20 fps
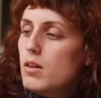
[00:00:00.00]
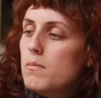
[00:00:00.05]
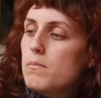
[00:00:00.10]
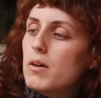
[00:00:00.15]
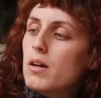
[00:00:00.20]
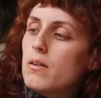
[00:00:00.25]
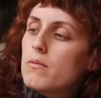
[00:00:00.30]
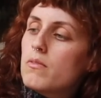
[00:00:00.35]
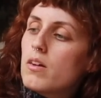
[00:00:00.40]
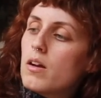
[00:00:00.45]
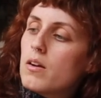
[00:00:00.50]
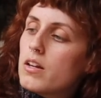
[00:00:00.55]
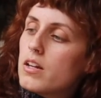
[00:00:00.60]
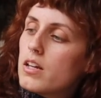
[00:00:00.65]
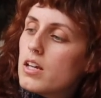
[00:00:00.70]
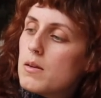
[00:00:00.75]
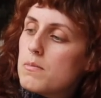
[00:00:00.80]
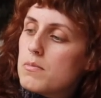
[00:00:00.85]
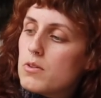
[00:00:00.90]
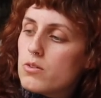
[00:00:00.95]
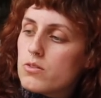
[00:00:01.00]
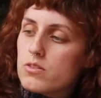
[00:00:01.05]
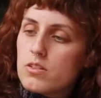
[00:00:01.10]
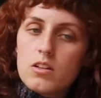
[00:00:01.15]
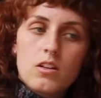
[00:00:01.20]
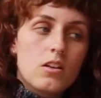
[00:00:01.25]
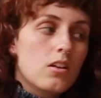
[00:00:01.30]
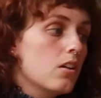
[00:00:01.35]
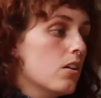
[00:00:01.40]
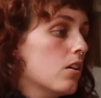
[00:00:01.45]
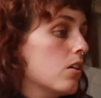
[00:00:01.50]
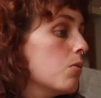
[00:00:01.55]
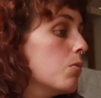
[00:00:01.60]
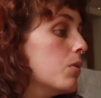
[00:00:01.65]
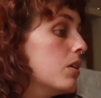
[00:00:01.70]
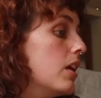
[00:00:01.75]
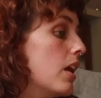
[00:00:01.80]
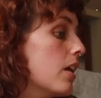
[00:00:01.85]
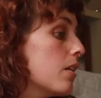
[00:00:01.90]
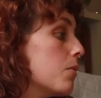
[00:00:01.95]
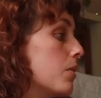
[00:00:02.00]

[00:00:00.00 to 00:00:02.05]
But I'm gonna keep those with the other